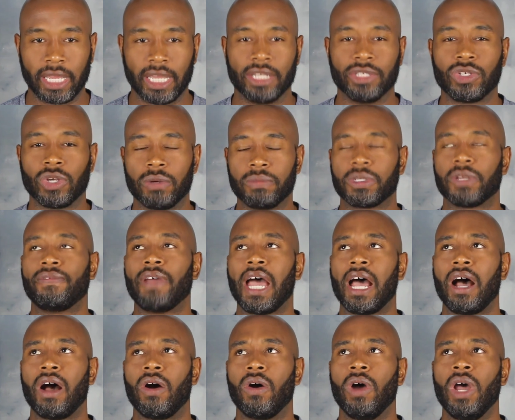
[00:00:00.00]
in terms of
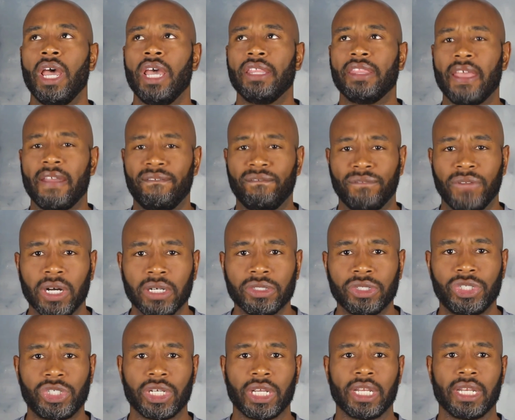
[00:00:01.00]
how they
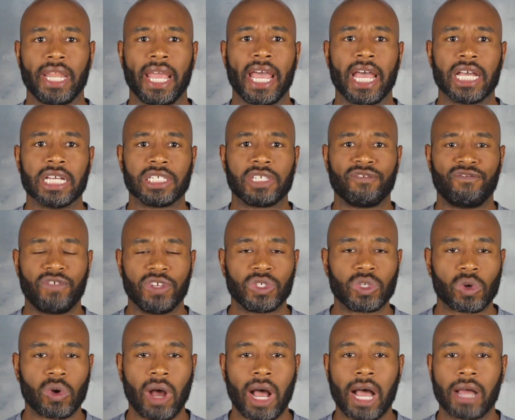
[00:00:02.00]
function as
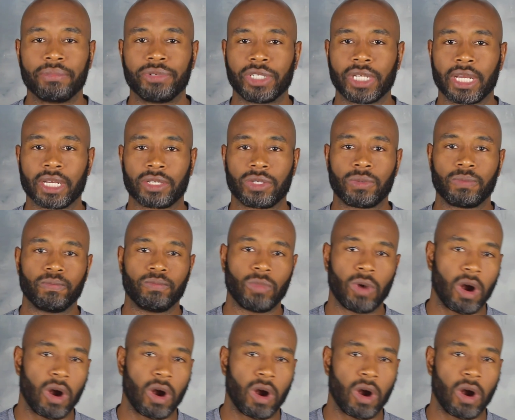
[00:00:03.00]
physical objects,